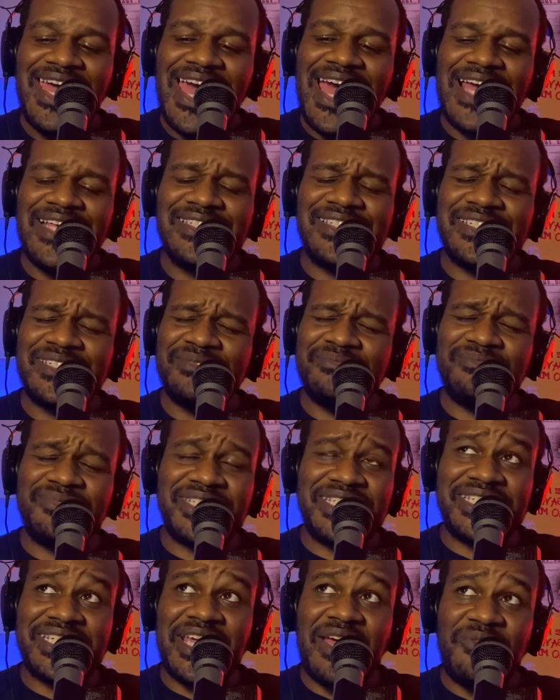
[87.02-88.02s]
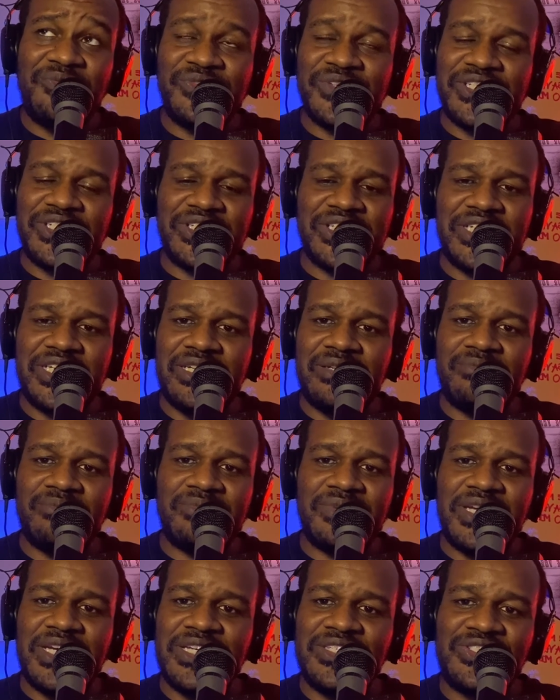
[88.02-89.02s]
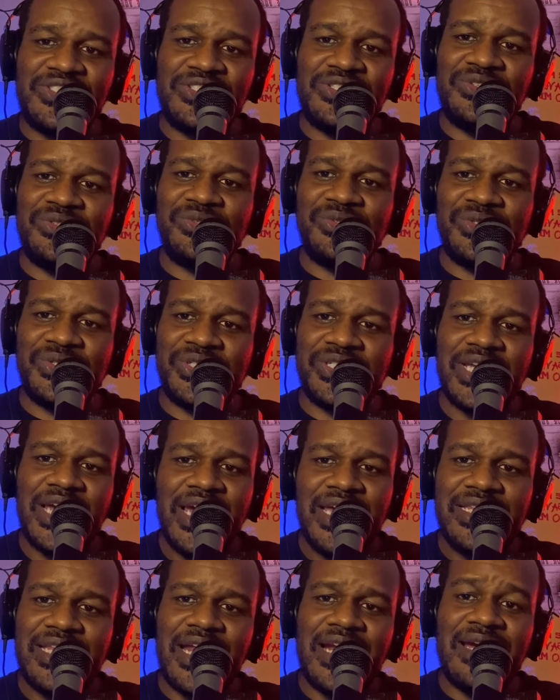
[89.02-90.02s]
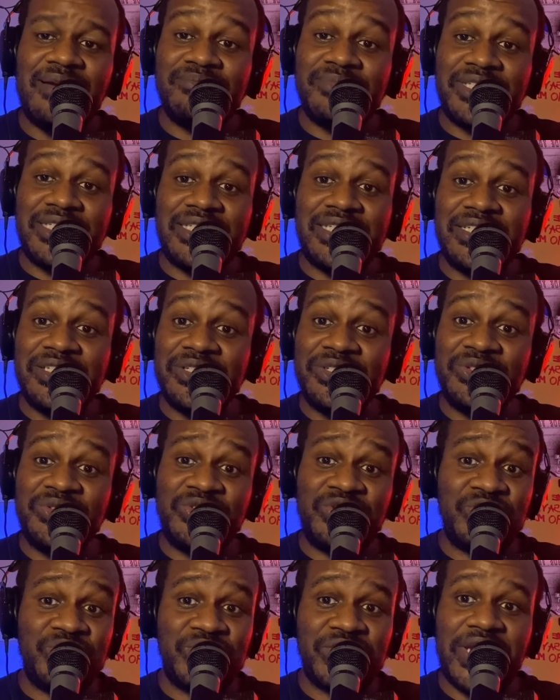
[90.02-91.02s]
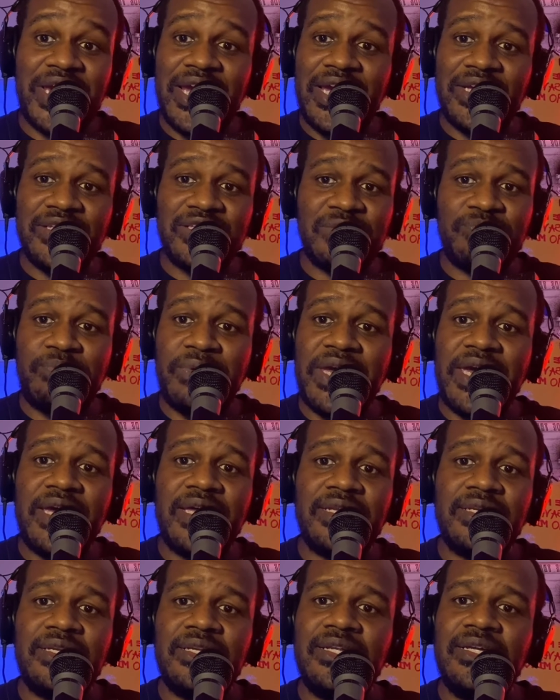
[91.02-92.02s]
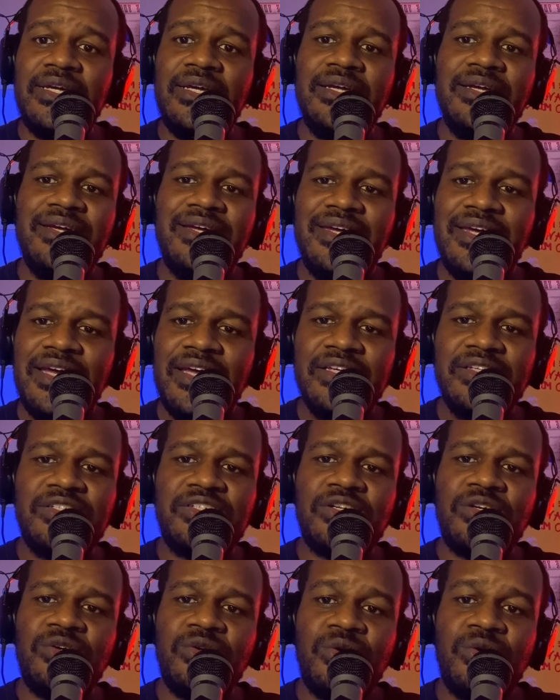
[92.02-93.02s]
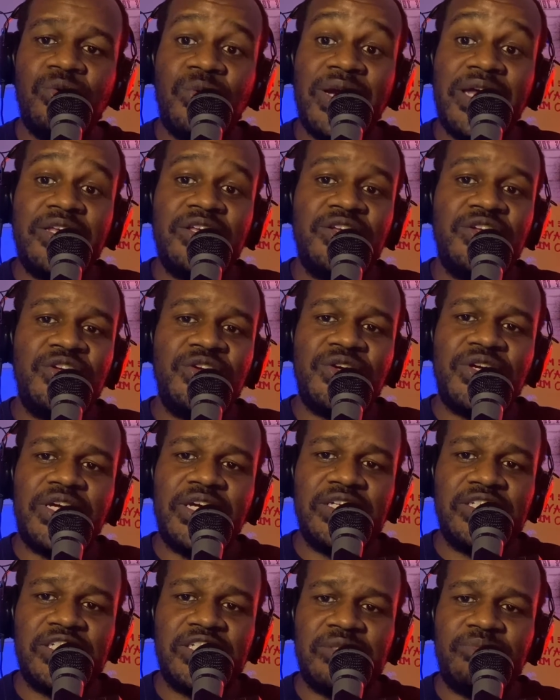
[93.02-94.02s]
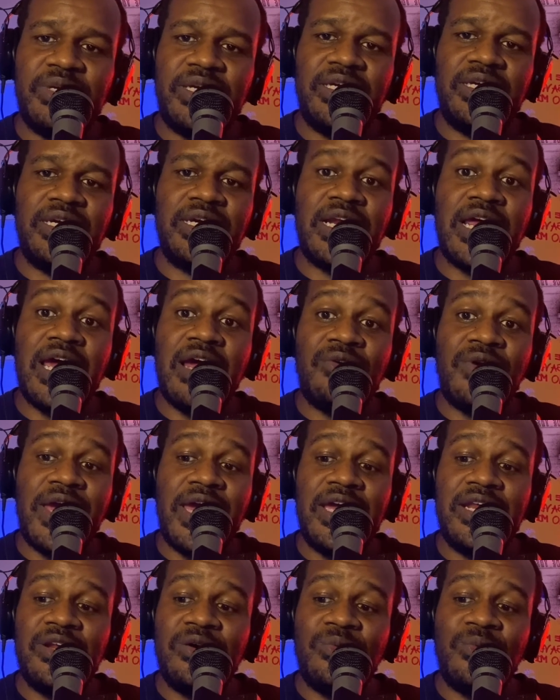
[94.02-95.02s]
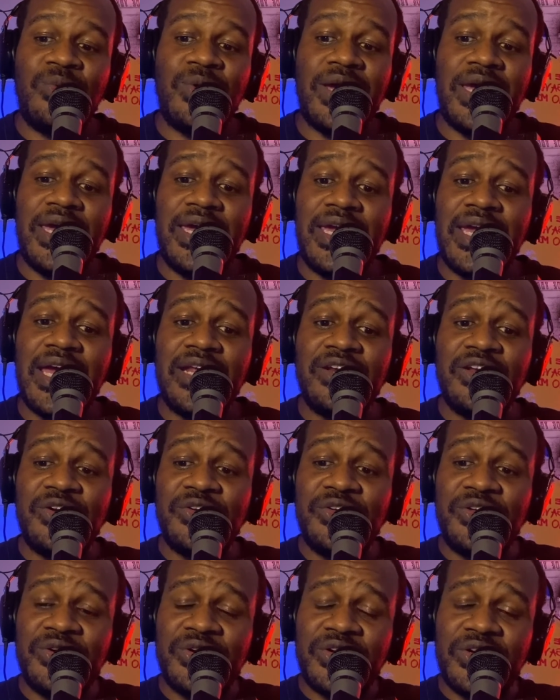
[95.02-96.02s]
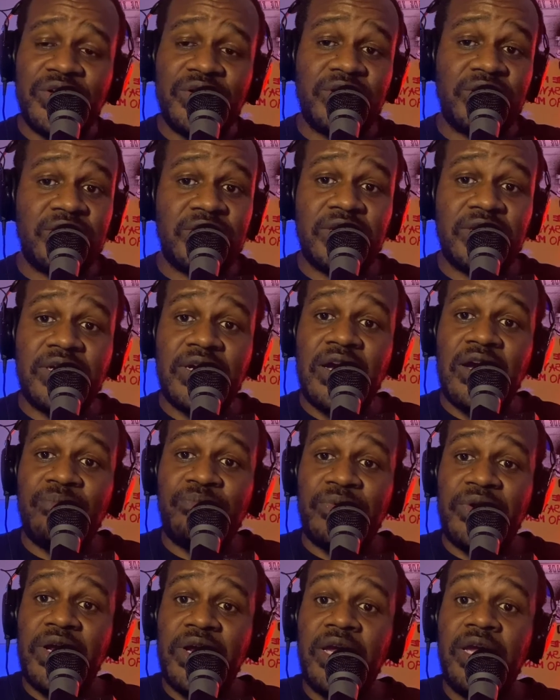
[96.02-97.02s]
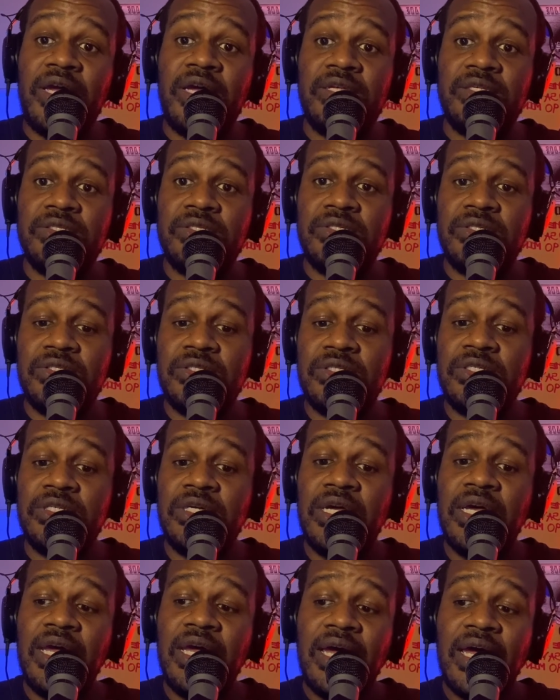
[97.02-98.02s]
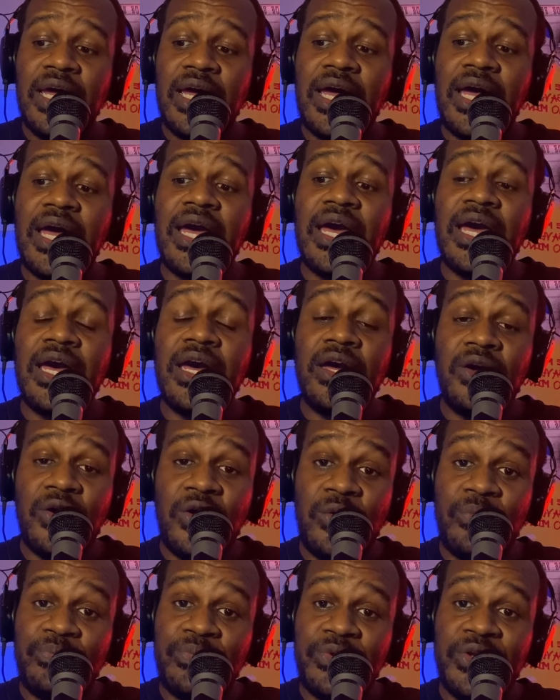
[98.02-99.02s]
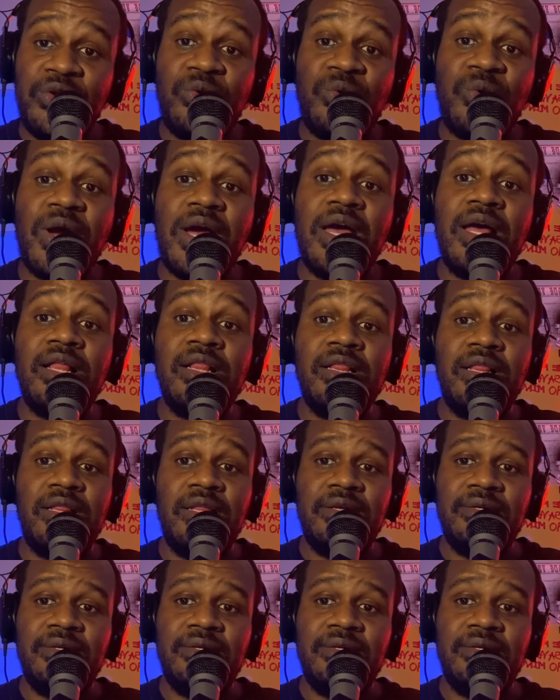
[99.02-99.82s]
Had some self-esteem issues that I'm still too scared to pen. So when you kissed me and I ran away, I know you couldn't comprehend. I hope you're well.